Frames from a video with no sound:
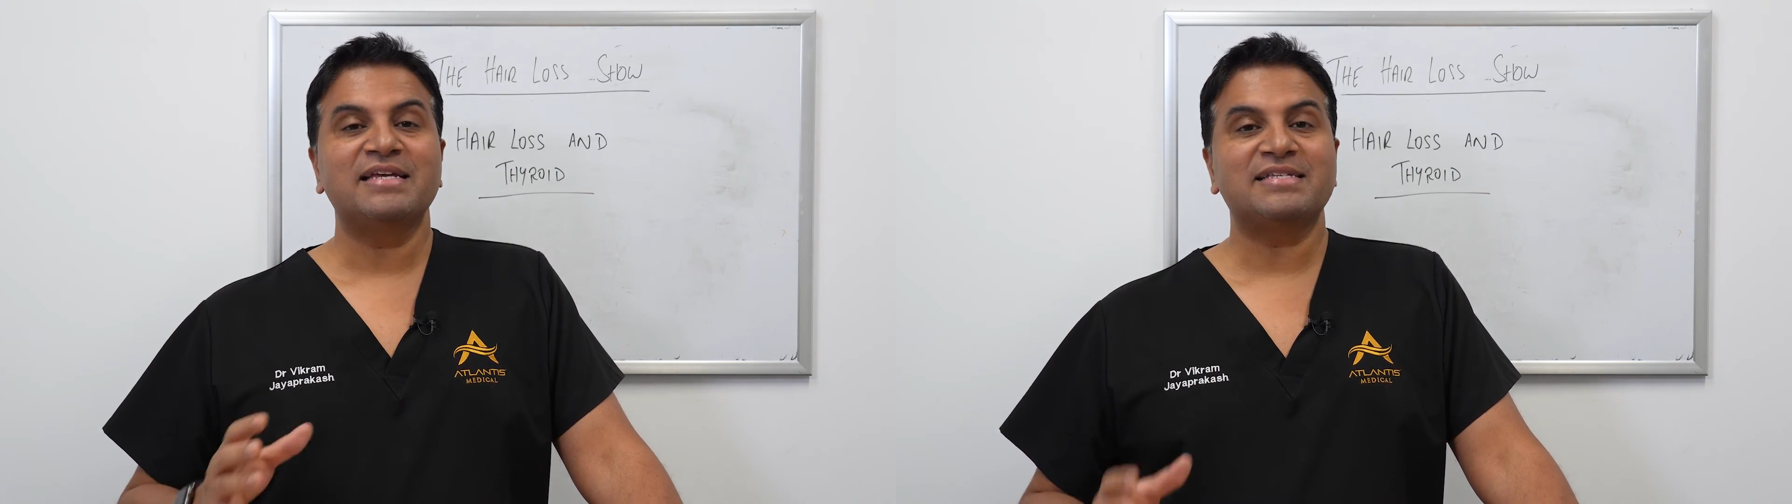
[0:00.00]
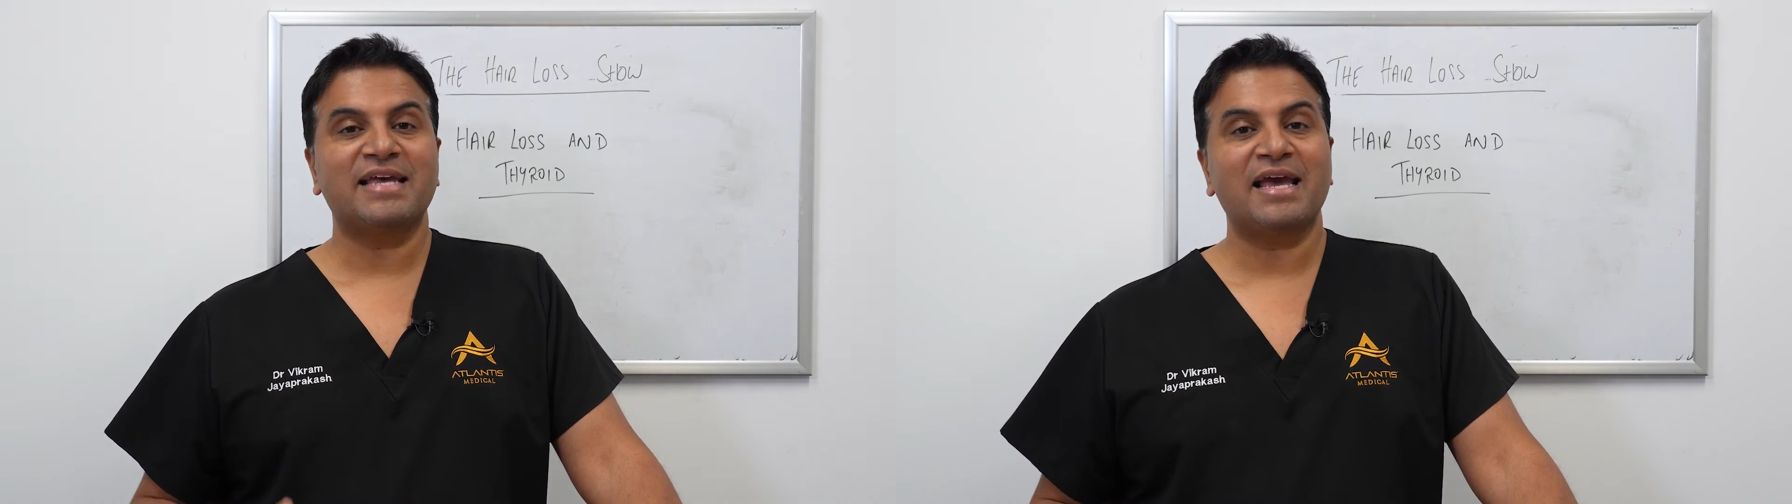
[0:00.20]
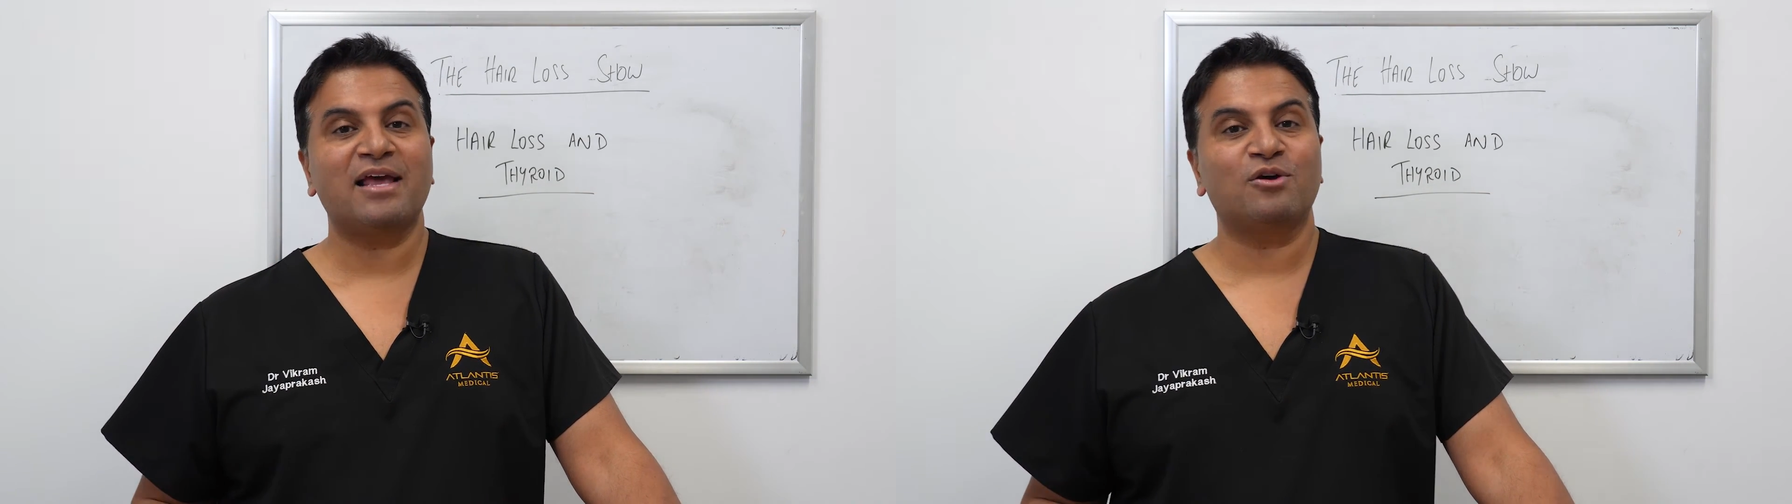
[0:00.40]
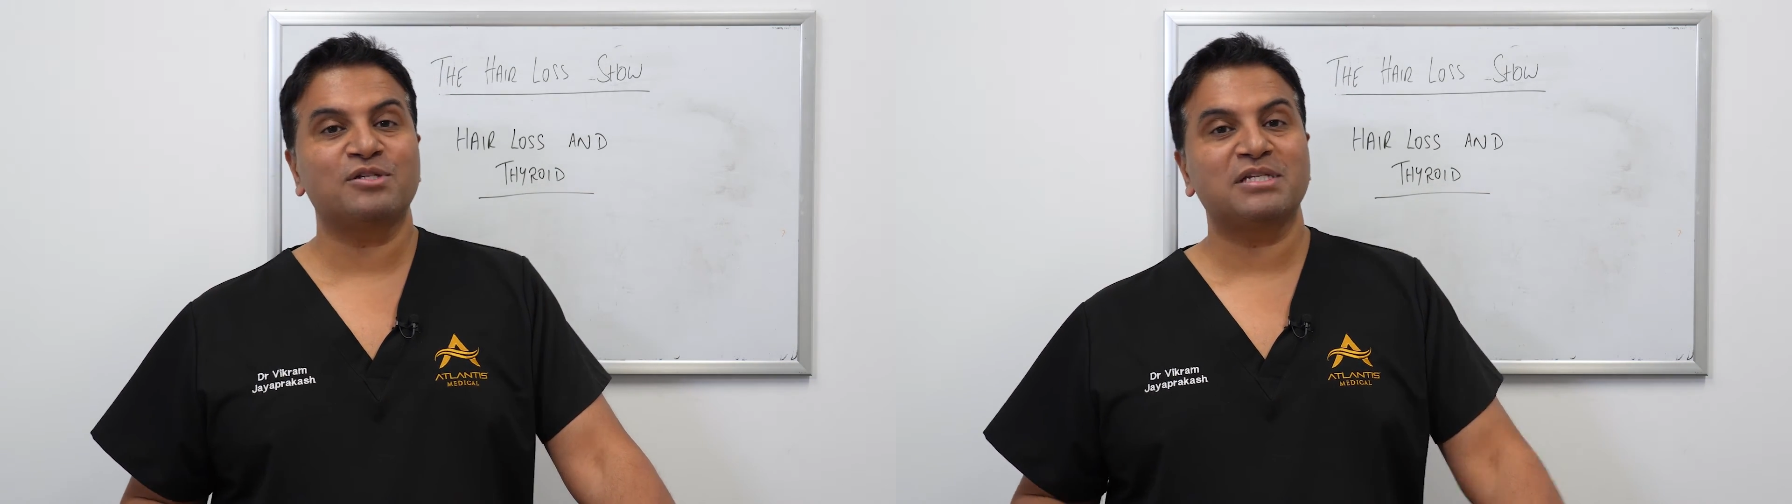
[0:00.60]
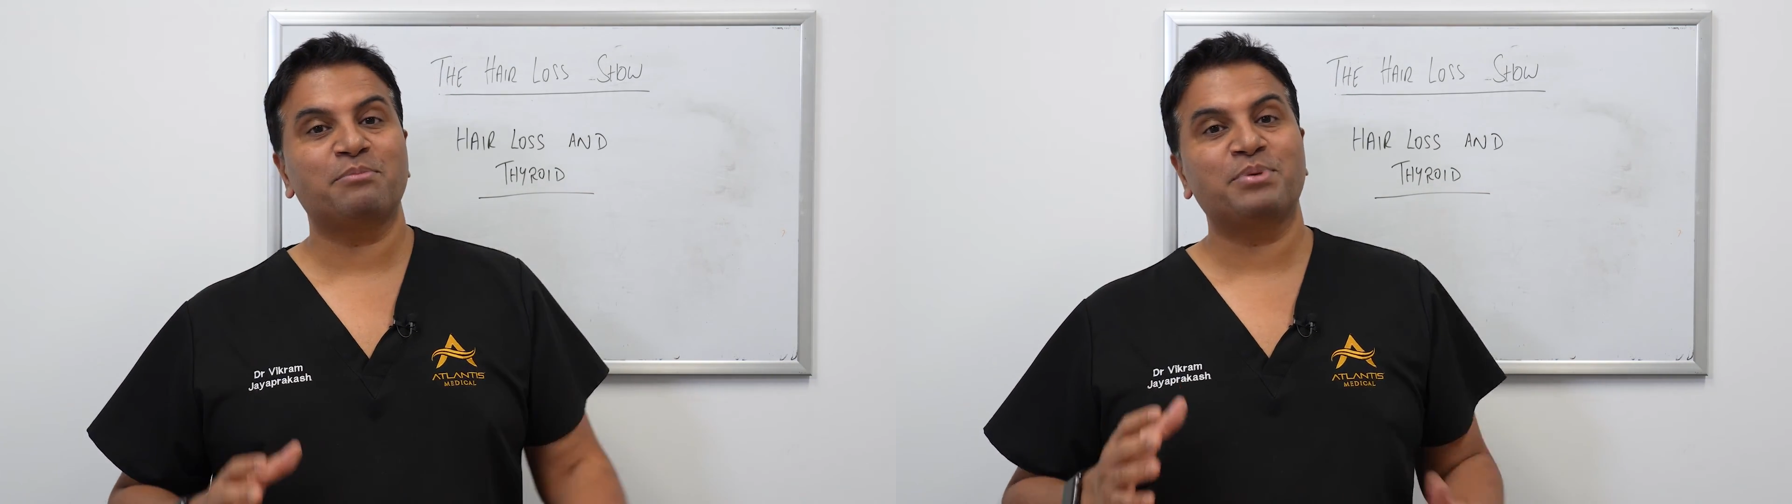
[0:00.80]
is hair
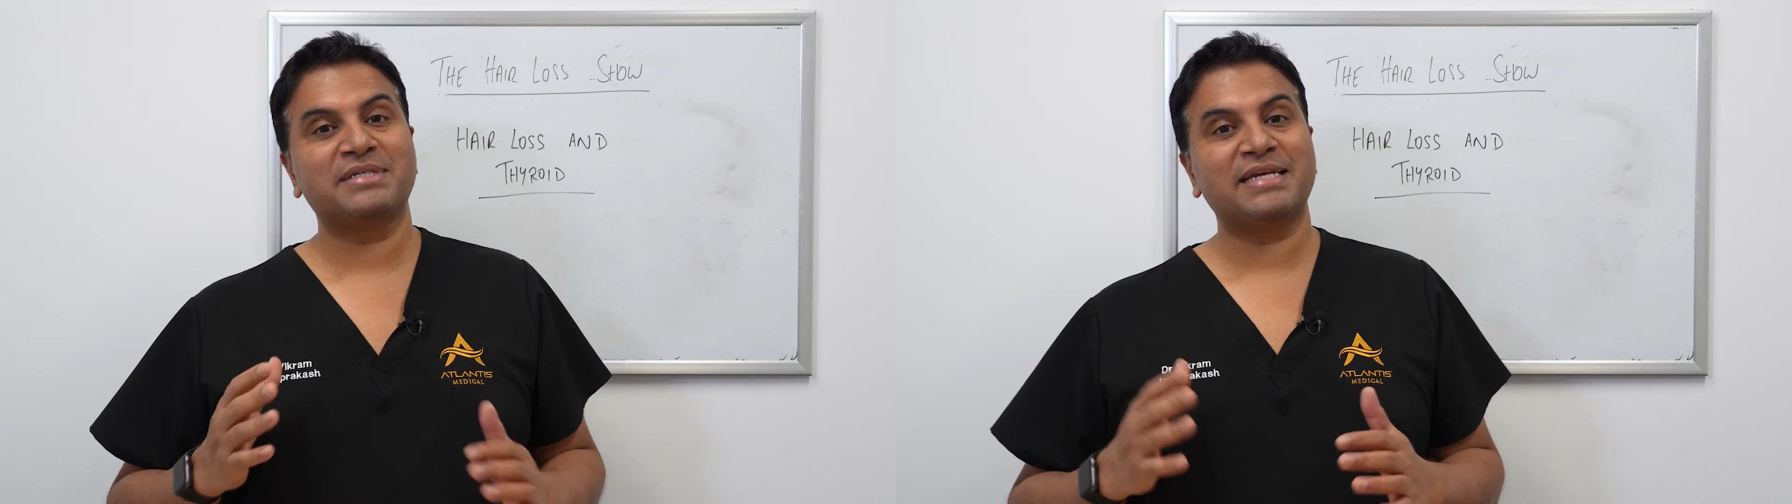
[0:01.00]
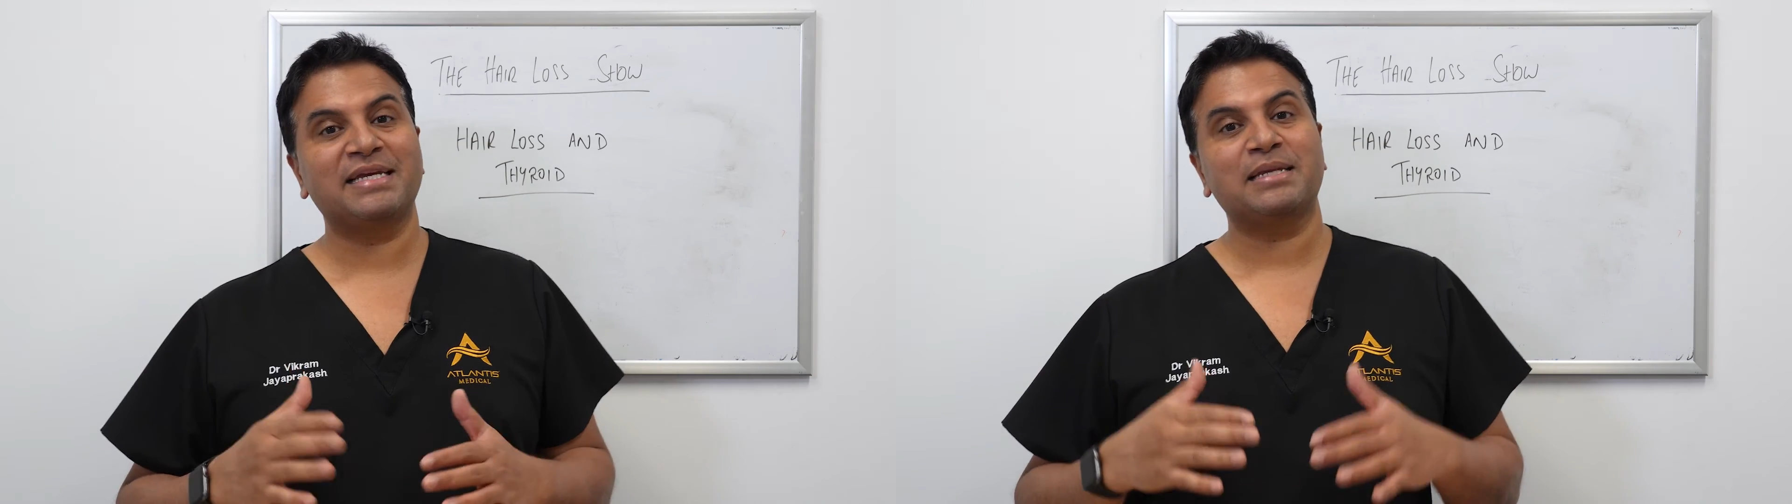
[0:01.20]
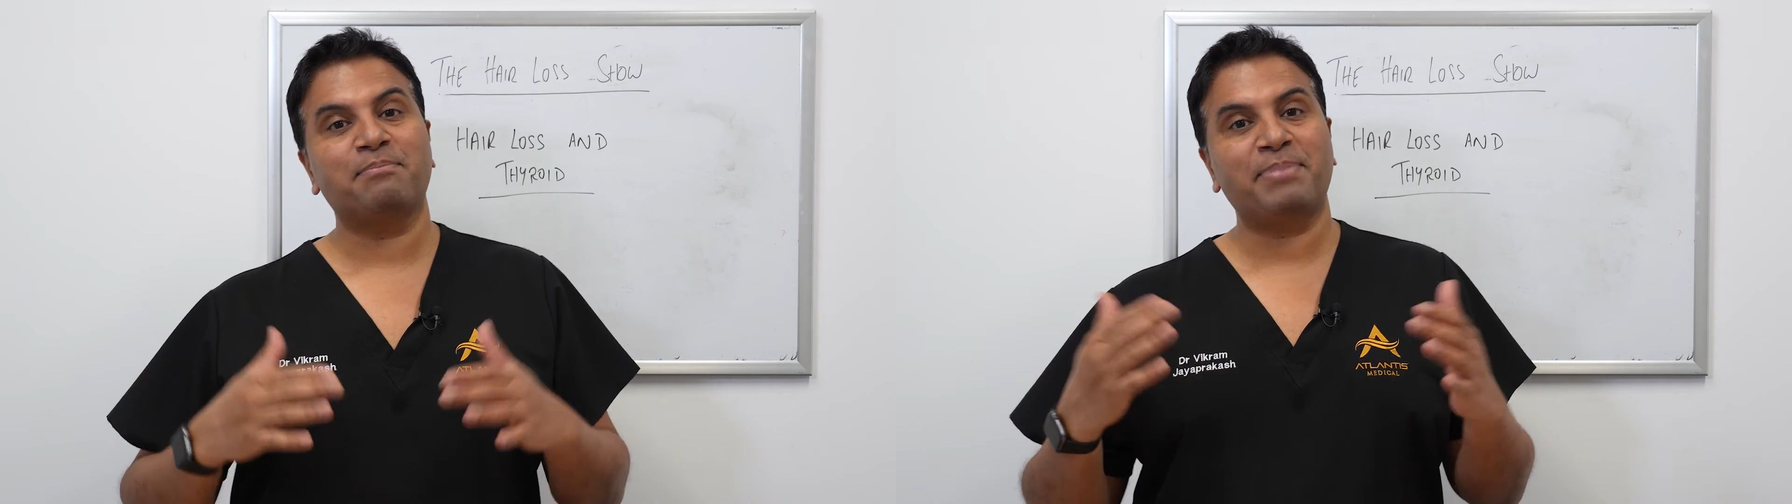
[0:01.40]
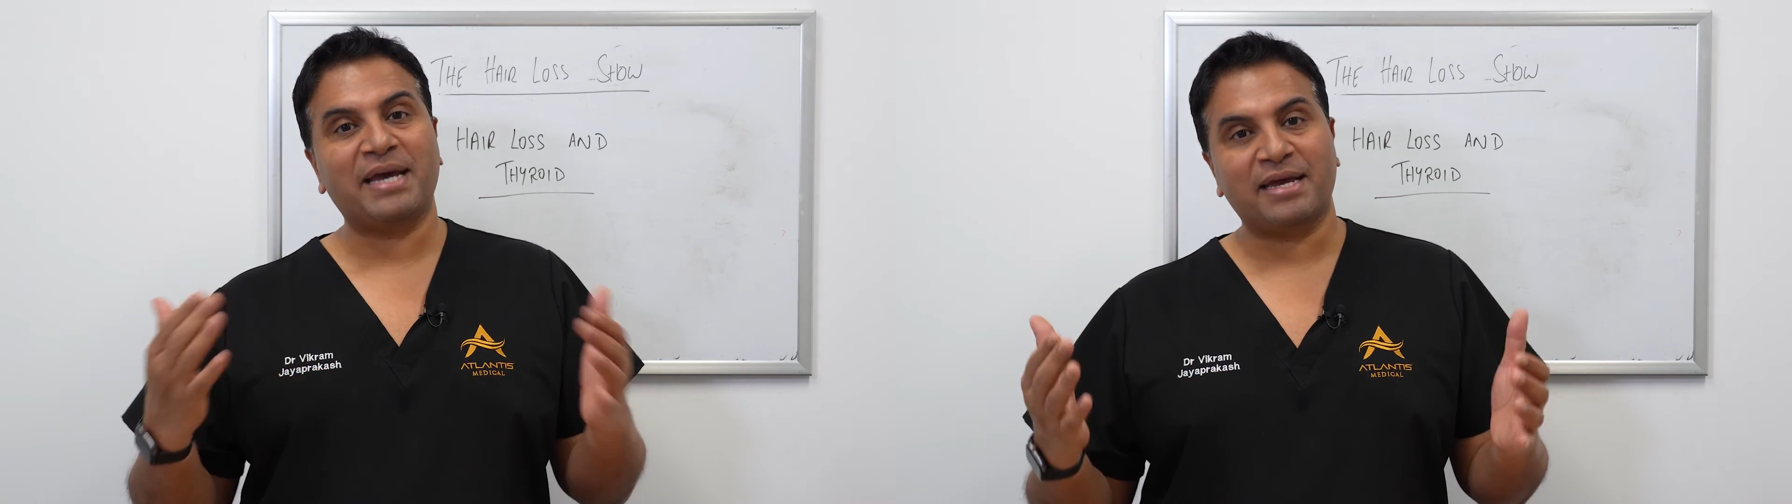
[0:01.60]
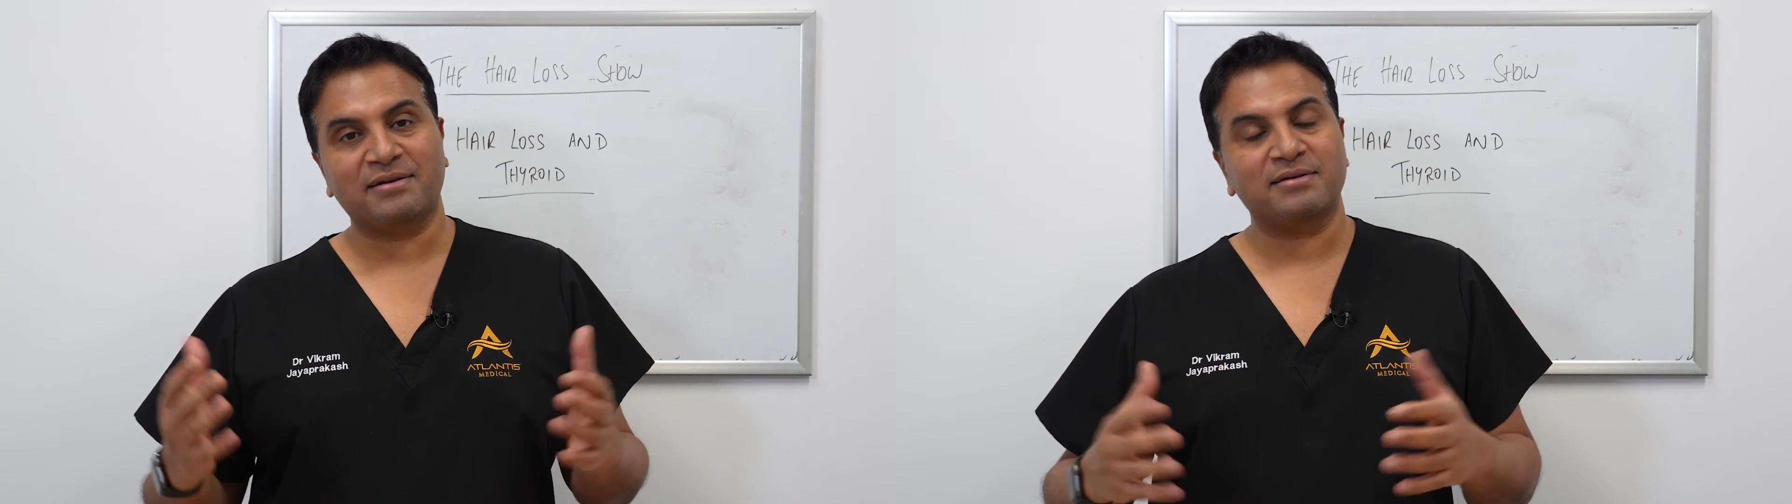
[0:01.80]
loss in a particular
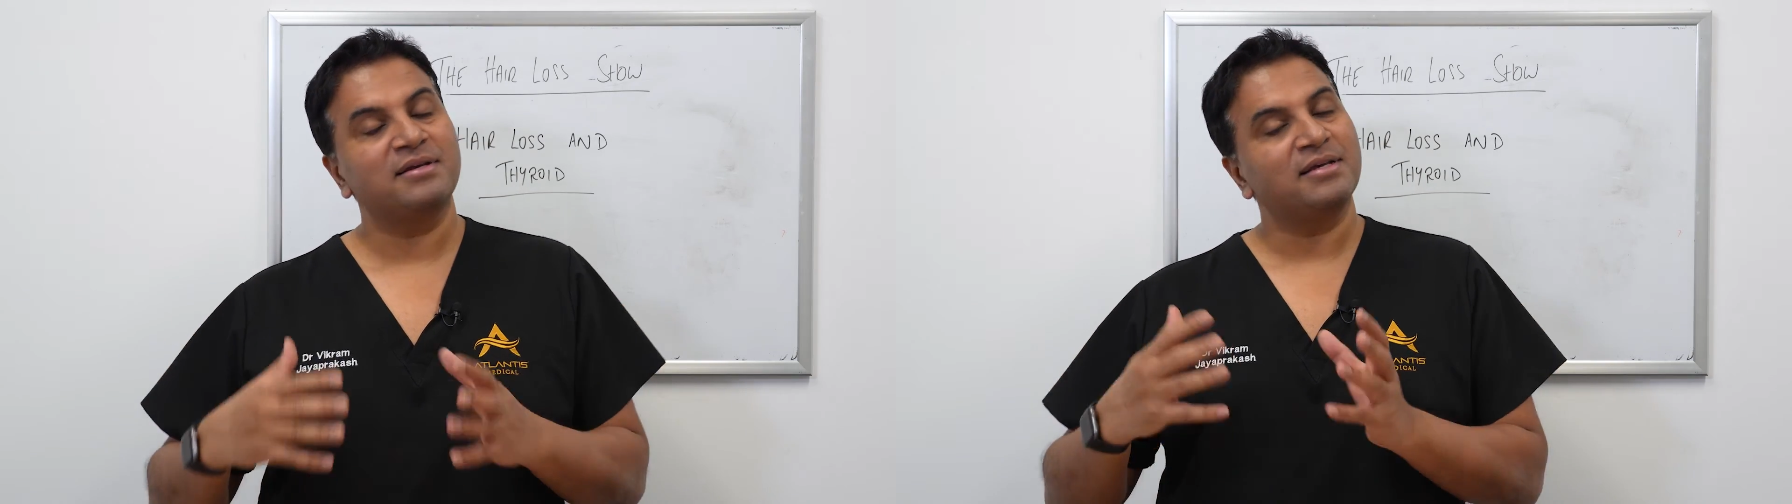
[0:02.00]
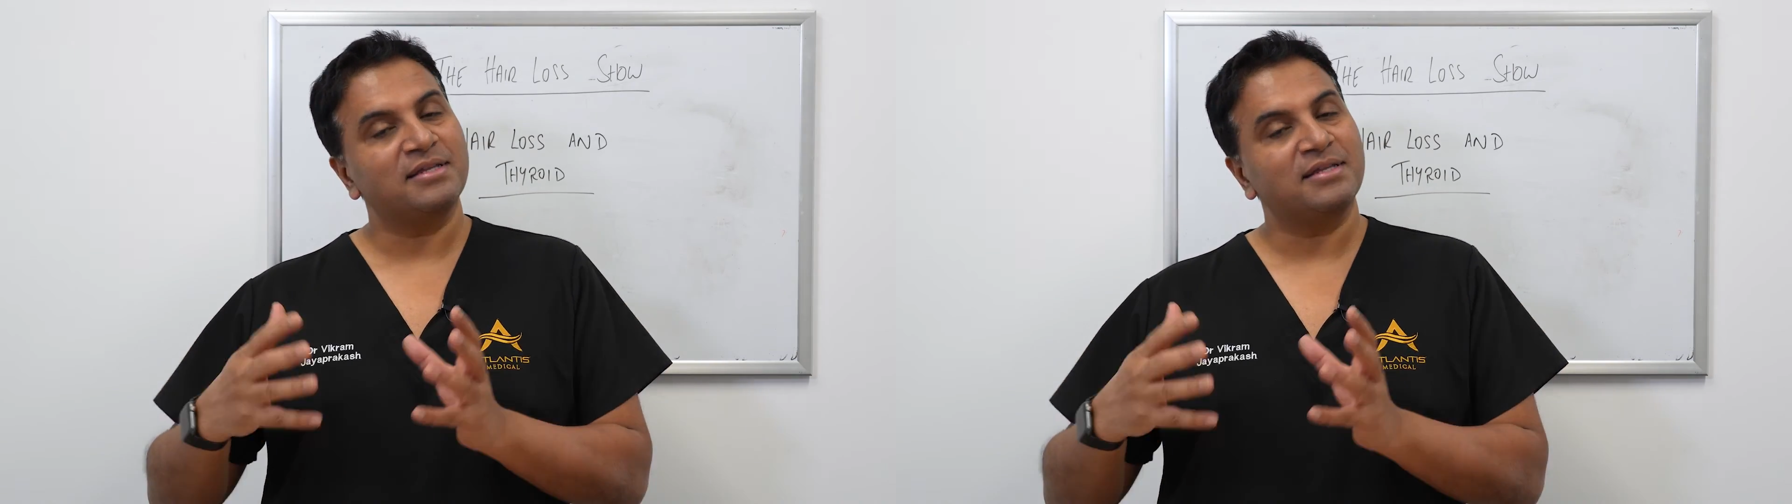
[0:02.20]
pattern,